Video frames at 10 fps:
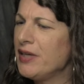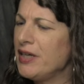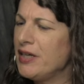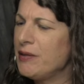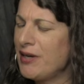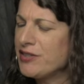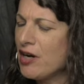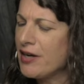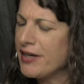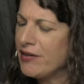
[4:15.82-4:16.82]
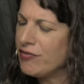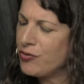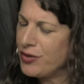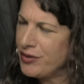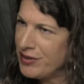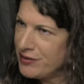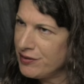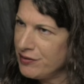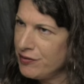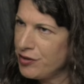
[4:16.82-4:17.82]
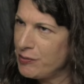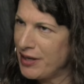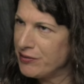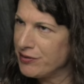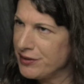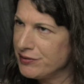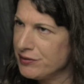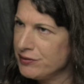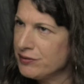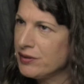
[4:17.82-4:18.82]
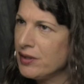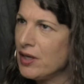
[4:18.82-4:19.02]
in my talk I gave three main reasons